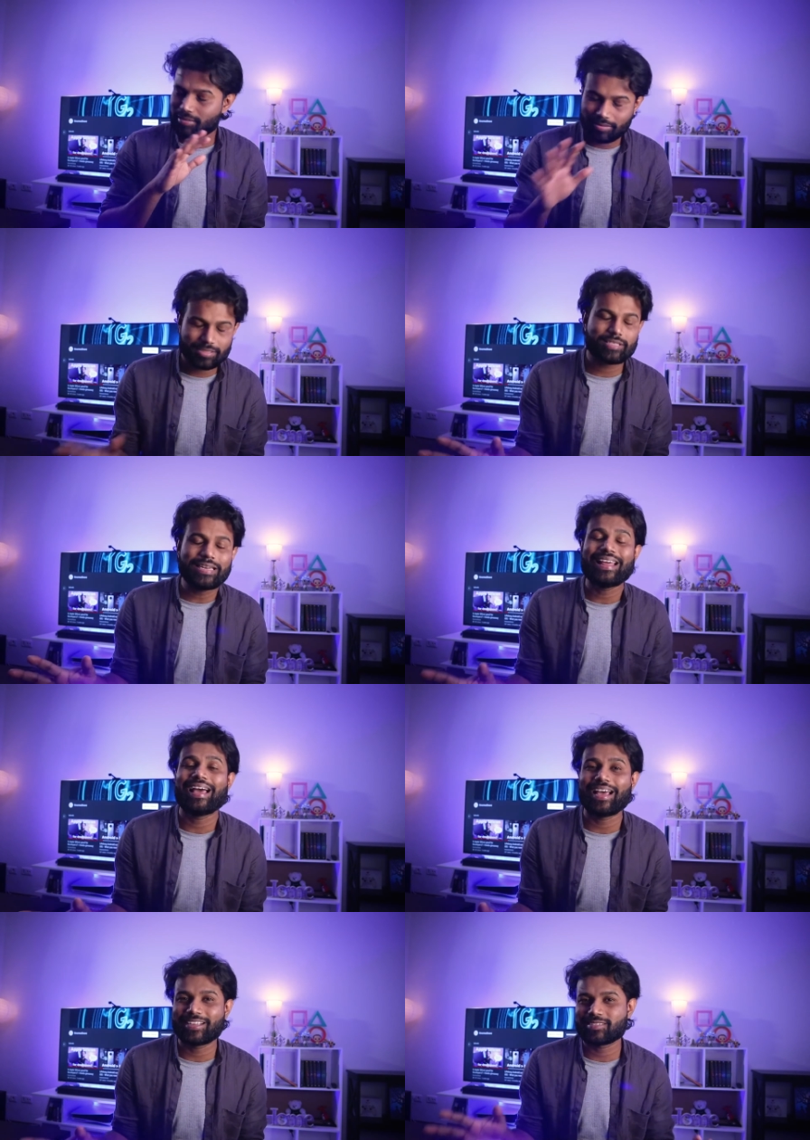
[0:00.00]
still
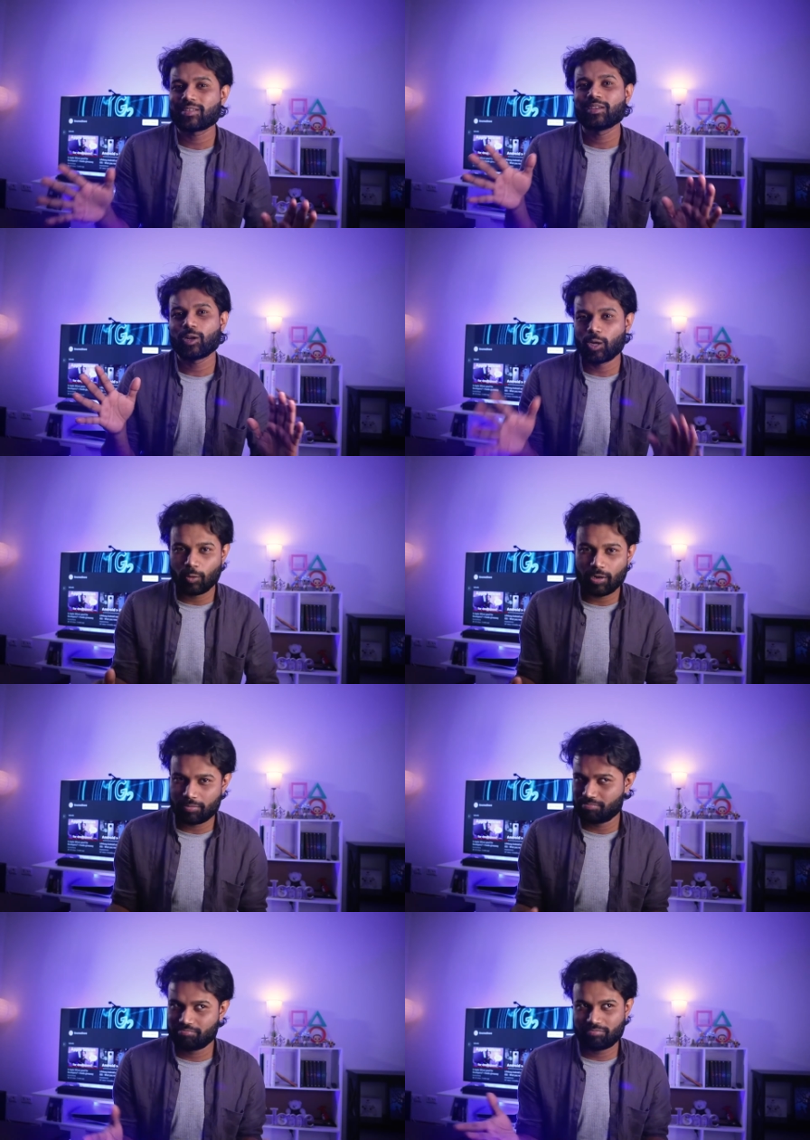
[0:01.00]
has
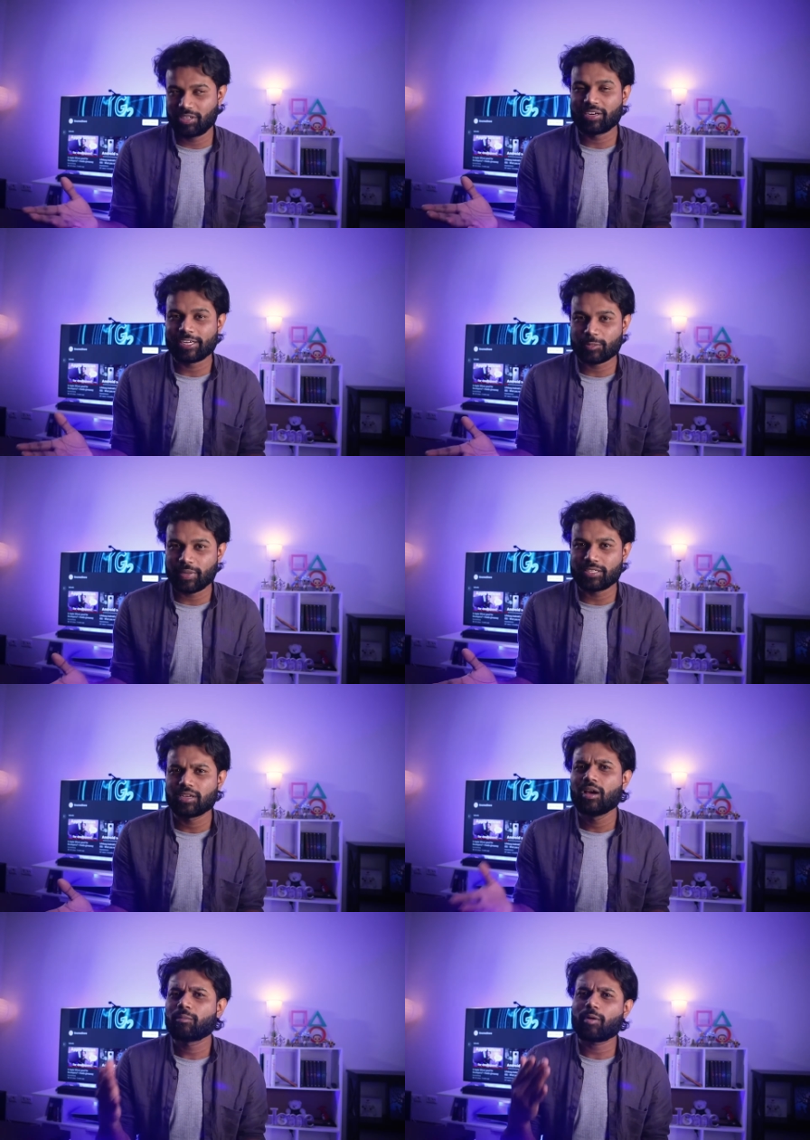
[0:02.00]
lower internet speeds,
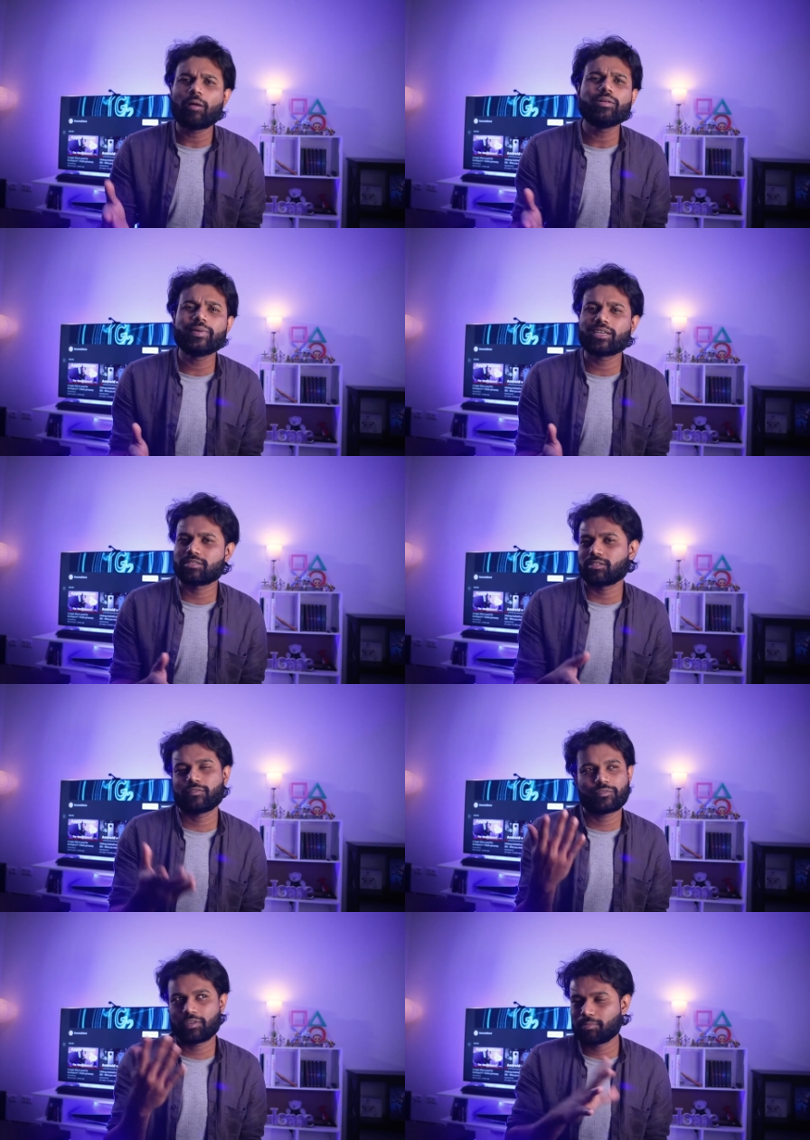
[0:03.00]
probably because
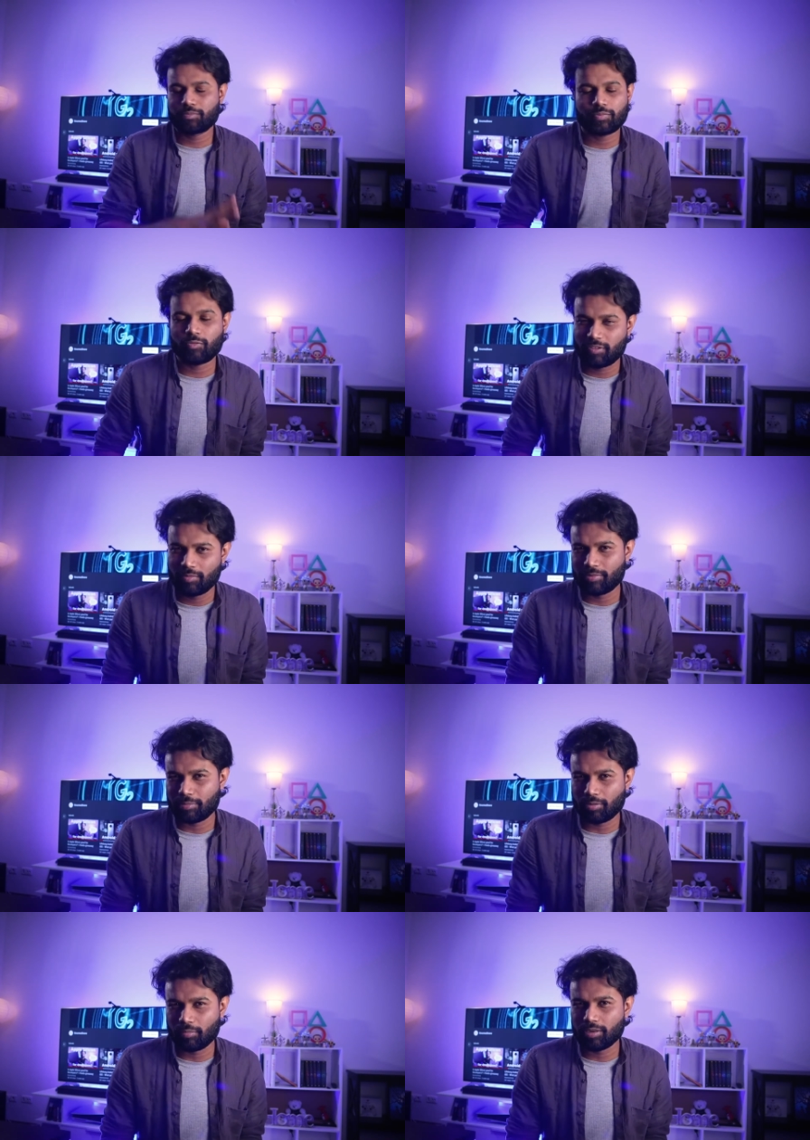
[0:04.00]
of a firmware
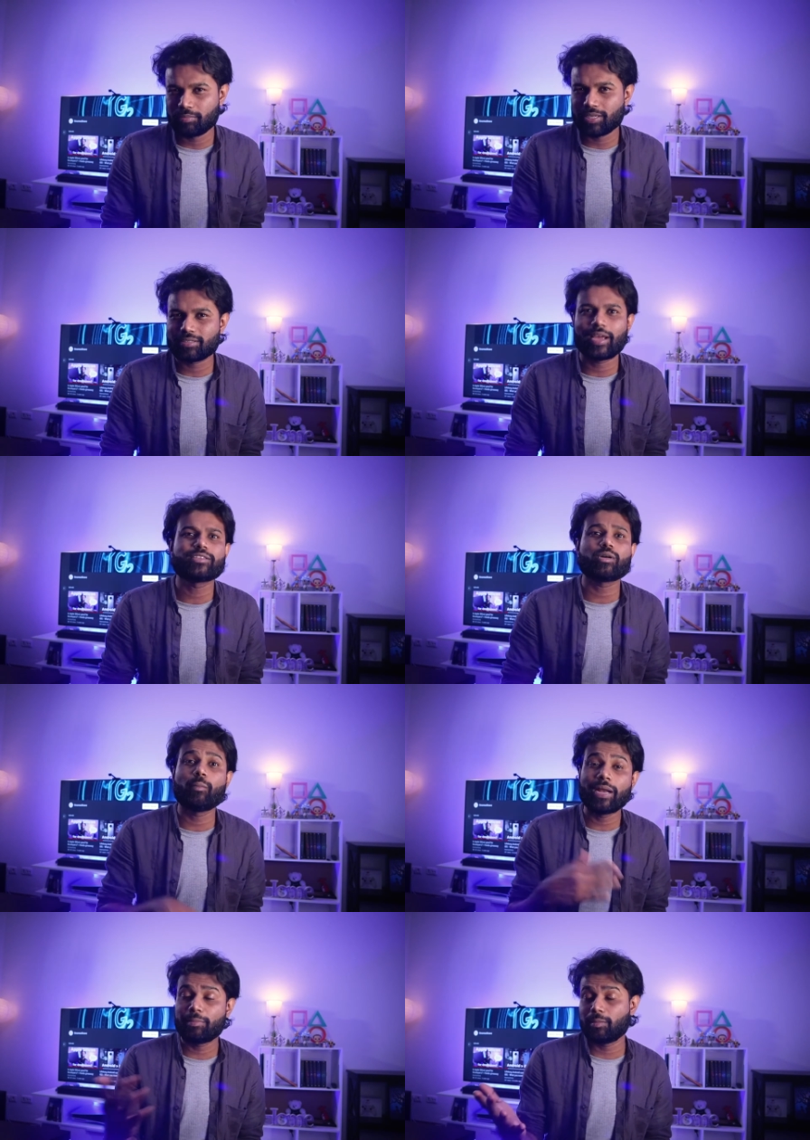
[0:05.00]
problem, because I saw
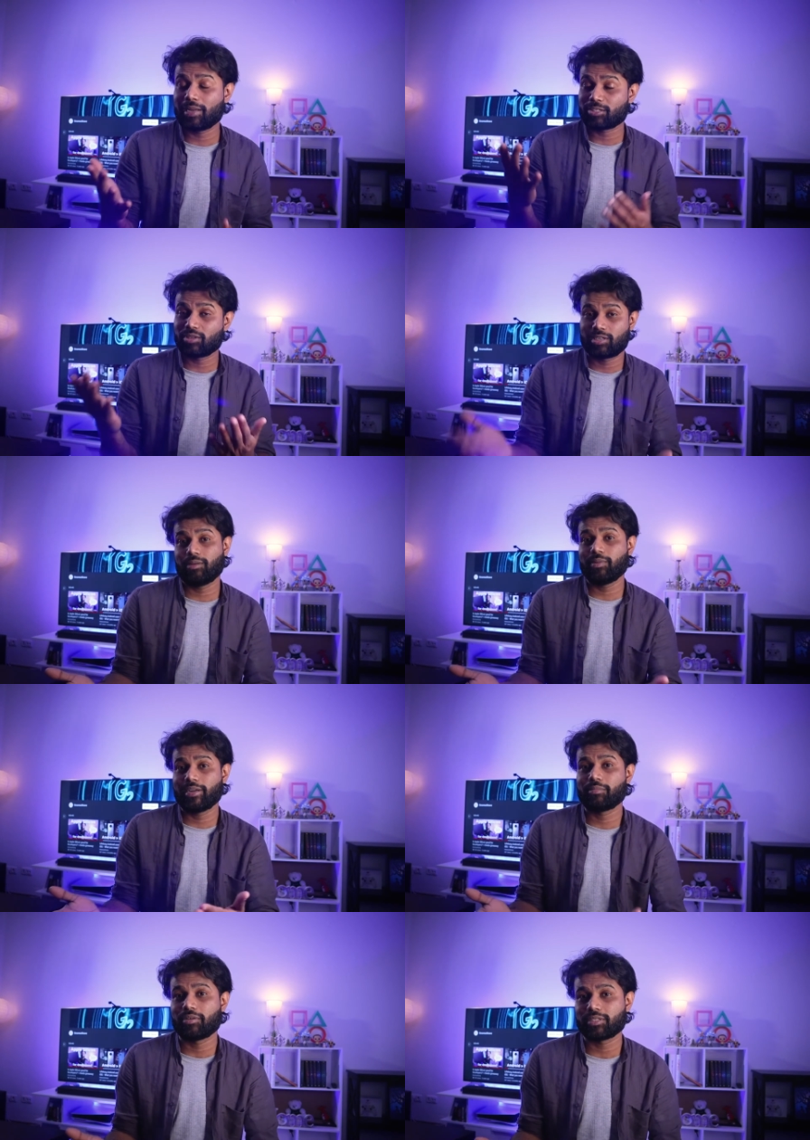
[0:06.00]
many people actually complain
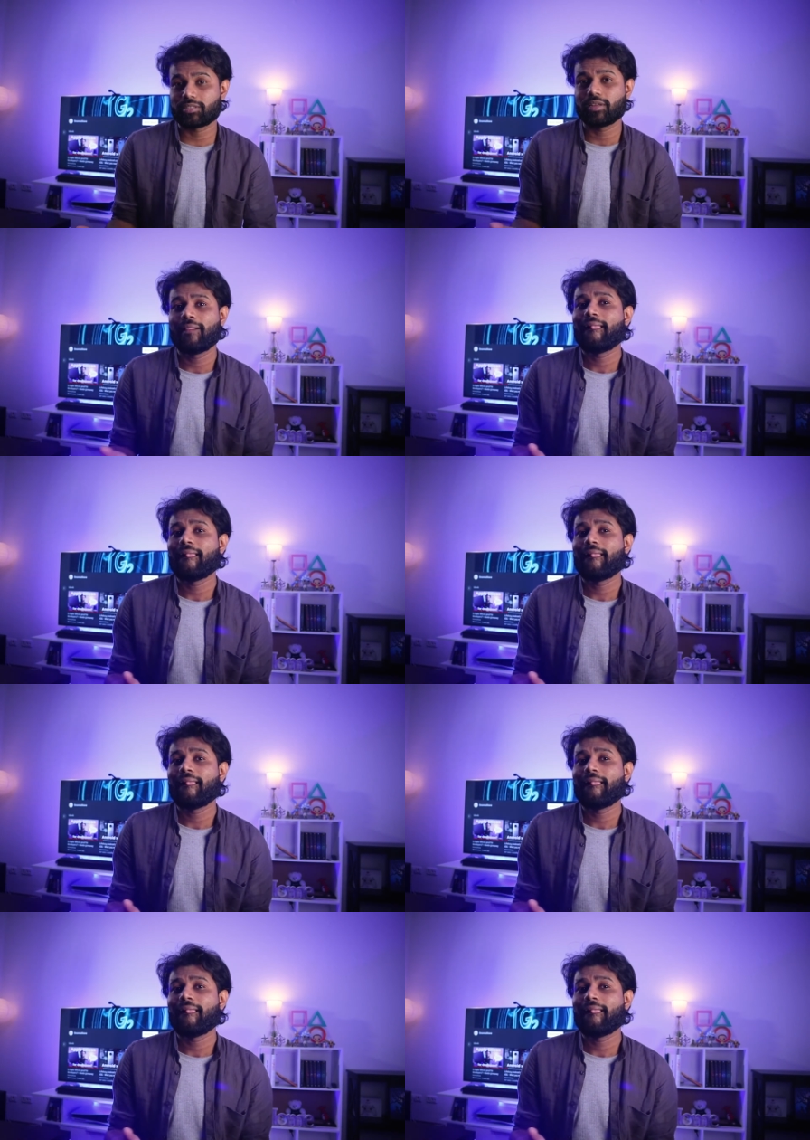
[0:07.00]
about this.